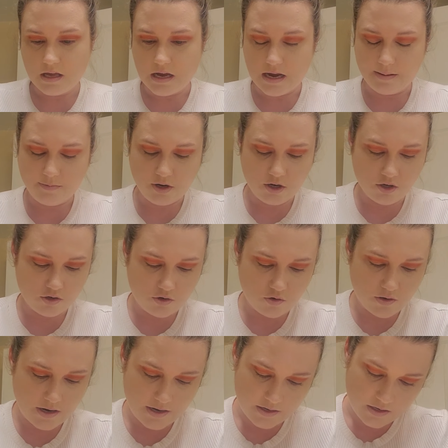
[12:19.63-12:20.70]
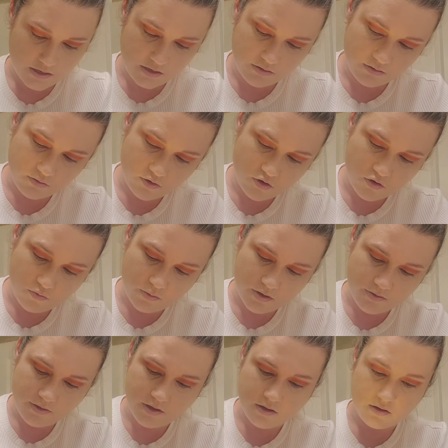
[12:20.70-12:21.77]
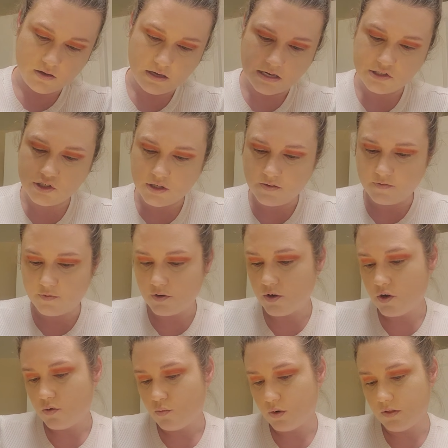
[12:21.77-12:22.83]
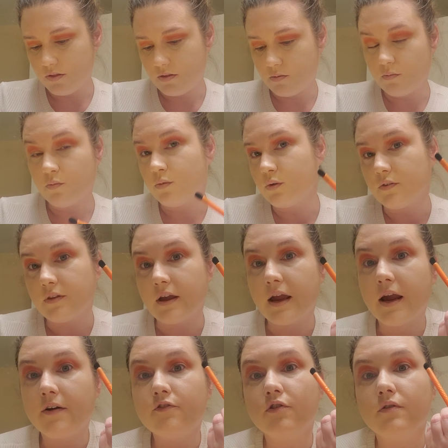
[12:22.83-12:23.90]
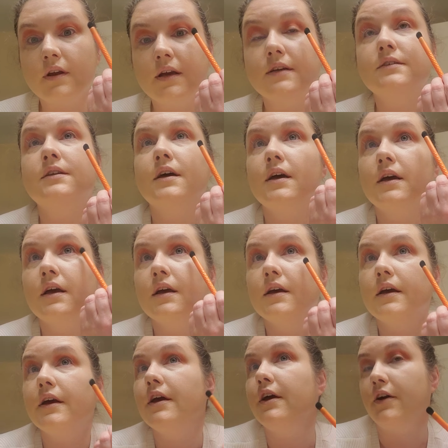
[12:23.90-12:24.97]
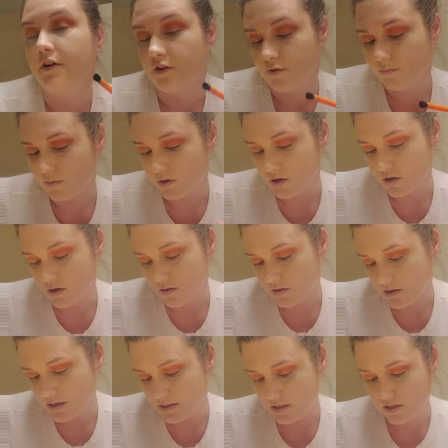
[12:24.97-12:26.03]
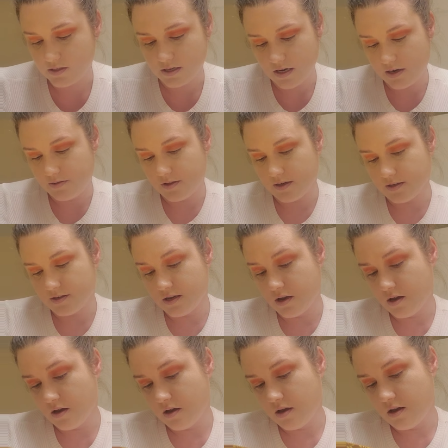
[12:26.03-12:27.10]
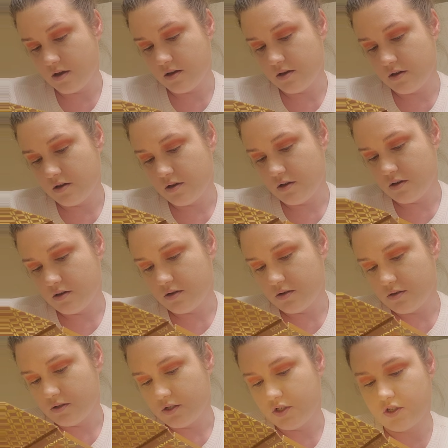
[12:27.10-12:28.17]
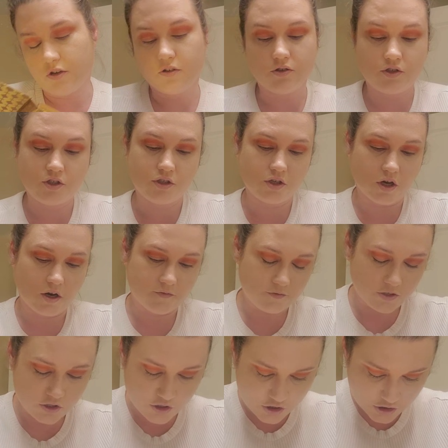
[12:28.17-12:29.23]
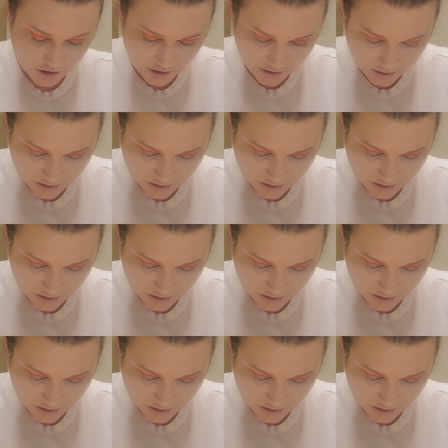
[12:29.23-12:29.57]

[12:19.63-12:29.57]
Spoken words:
I'm going to go ahead and go with, I should have went with the Aftertaste here, but let's take this Start Soft shade